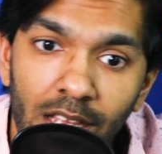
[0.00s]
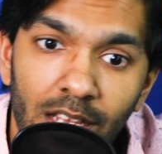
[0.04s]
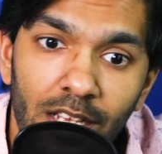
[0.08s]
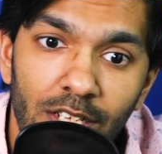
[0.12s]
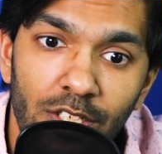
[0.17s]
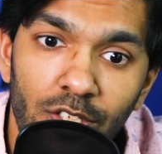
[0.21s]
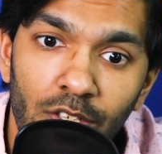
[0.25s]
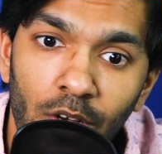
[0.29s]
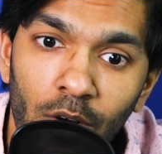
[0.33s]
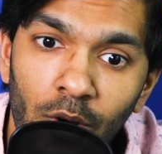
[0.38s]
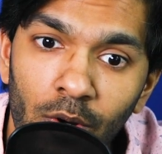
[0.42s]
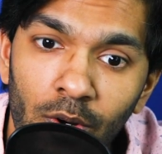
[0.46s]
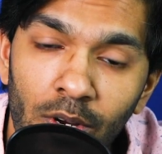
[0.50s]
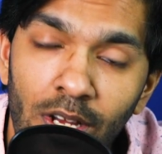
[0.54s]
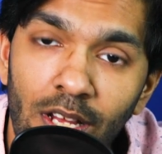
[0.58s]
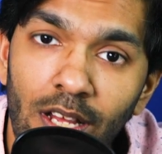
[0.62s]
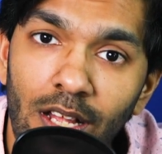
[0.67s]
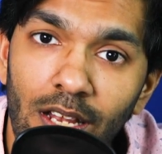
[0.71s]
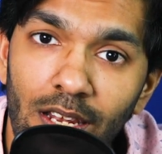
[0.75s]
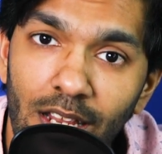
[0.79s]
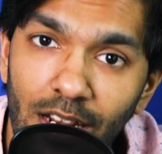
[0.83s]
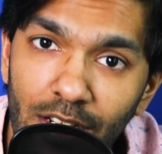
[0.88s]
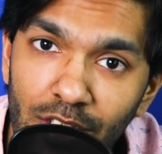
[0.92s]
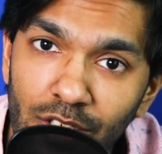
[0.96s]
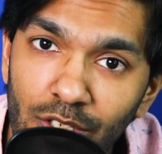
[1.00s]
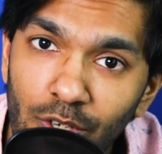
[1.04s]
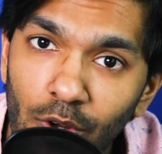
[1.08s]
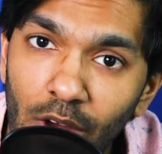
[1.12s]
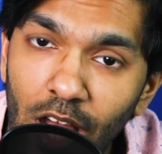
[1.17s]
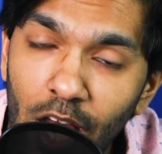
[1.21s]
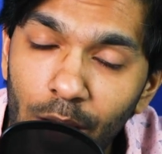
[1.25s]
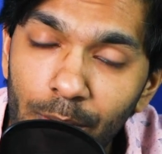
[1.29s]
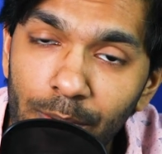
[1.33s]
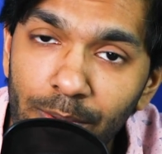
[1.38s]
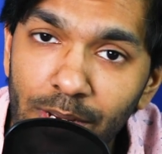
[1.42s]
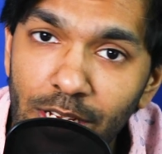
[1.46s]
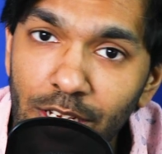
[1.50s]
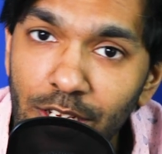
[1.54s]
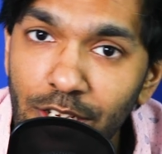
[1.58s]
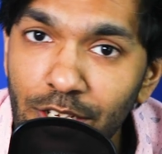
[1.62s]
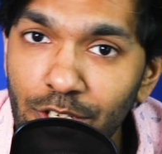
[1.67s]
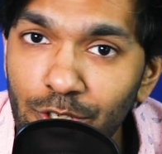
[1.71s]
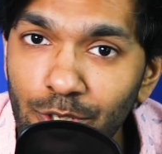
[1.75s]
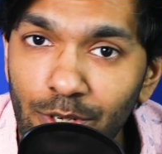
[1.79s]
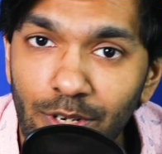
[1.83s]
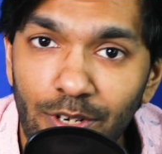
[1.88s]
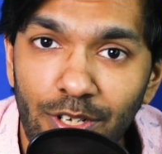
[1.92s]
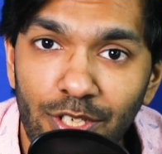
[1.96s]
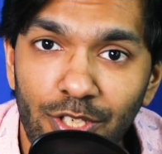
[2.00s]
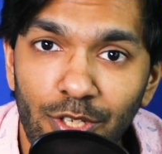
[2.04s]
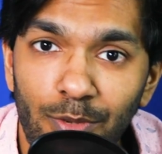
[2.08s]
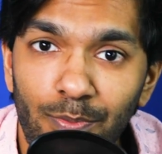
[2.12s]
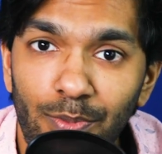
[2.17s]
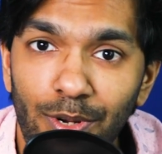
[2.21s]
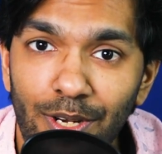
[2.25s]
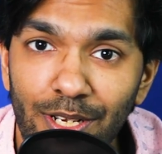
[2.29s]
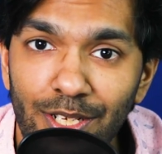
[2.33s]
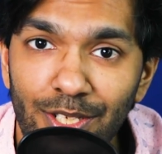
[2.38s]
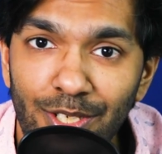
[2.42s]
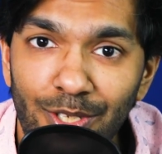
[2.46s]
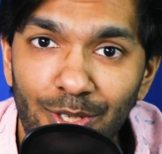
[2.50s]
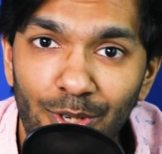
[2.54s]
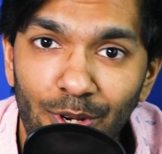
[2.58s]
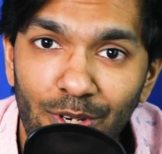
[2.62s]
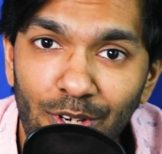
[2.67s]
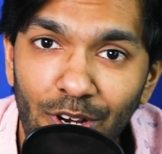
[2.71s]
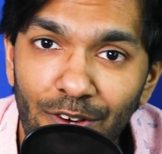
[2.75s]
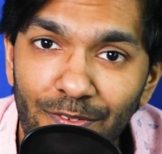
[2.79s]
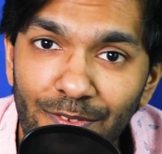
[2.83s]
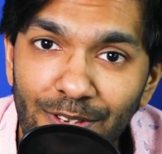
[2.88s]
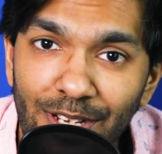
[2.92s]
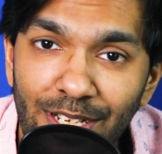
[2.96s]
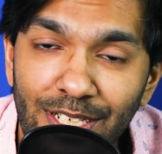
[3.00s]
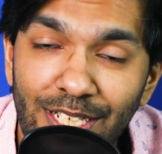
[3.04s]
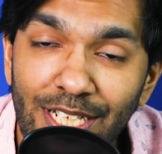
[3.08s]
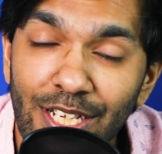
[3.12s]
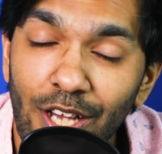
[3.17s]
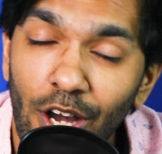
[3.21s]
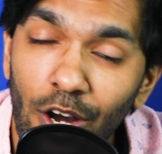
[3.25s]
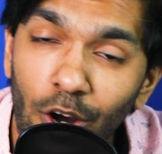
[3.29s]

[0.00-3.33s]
So let us know how many sugars you put into your coffee and tea.